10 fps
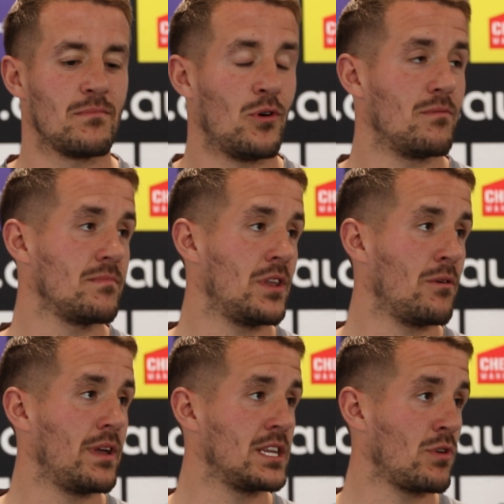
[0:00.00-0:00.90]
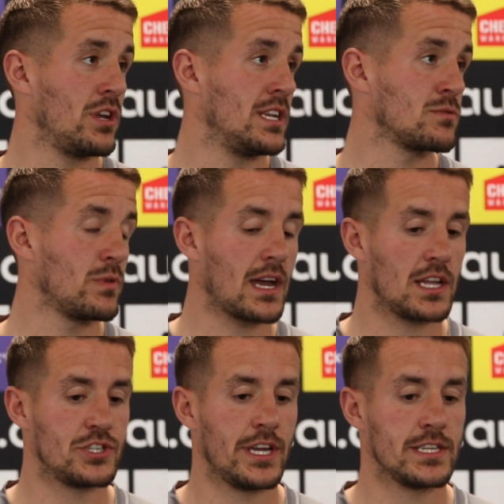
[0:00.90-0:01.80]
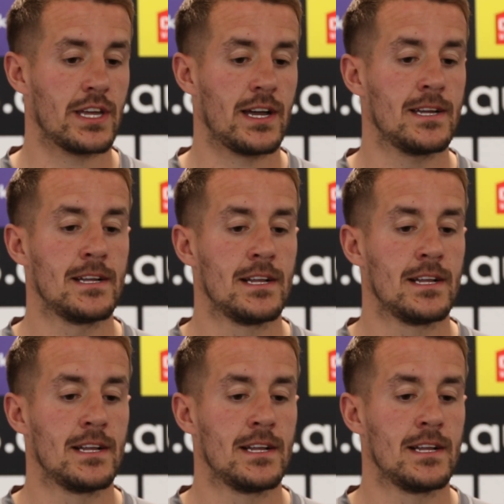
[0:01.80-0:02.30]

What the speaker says: But you know, it is what it is. We can't change that.